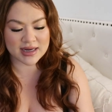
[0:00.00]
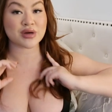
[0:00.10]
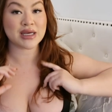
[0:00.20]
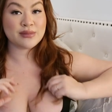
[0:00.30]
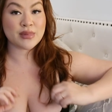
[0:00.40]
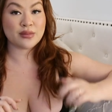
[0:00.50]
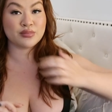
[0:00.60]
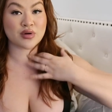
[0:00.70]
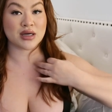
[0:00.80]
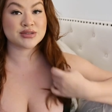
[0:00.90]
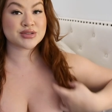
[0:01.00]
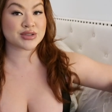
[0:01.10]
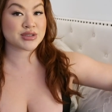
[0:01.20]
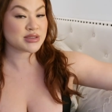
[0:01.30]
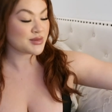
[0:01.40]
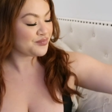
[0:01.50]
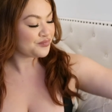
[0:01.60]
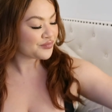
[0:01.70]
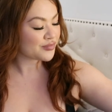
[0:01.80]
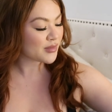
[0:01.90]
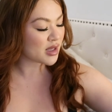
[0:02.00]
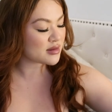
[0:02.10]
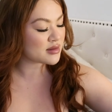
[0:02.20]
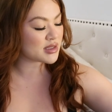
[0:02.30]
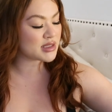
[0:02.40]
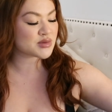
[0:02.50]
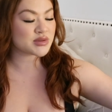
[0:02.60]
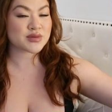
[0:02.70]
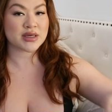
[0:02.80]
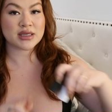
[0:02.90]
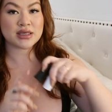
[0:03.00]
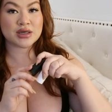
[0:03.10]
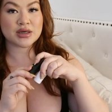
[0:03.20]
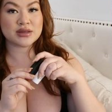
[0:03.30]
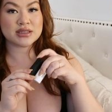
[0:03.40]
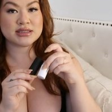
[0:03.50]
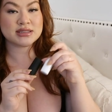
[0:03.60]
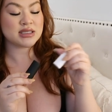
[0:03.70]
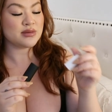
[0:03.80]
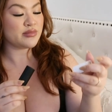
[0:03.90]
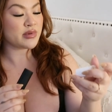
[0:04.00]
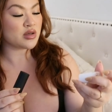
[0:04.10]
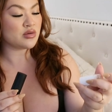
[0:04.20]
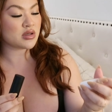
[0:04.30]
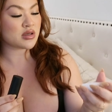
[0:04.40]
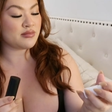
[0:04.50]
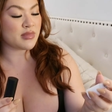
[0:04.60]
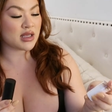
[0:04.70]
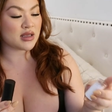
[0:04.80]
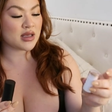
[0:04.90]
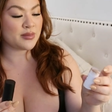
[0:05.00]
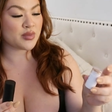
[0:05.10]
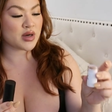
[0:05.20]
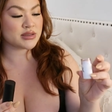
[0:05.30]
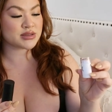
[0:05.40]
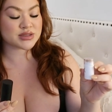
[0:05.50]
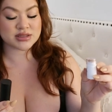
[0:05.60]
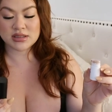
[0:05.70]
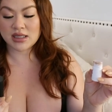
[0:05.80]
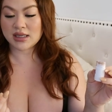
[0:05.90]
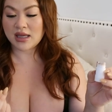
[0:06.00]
Cream bronzers, and these ones right here, this is the Milk Makeup bronzer stick,